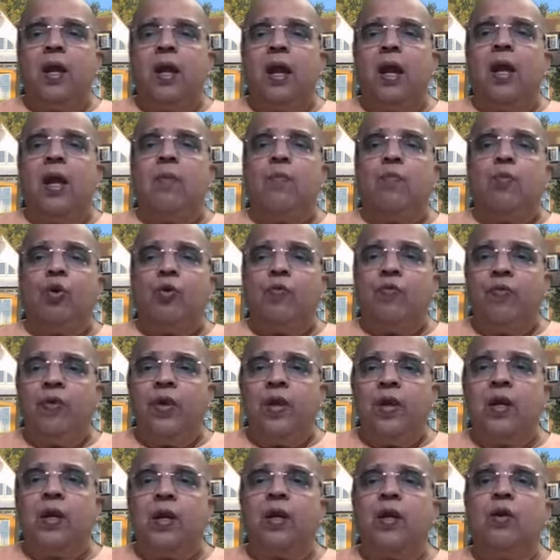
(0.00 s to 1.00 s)
and put
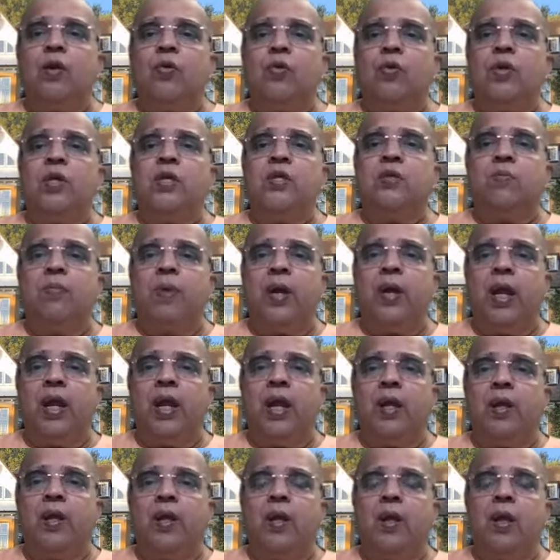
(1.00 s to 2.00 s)
fear into his
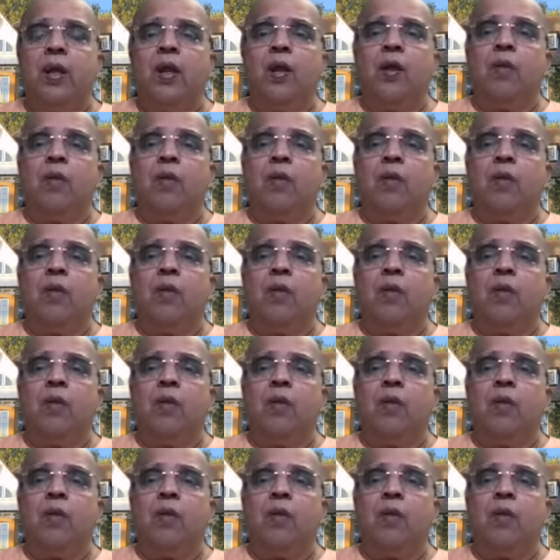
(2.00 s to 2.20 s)
brain,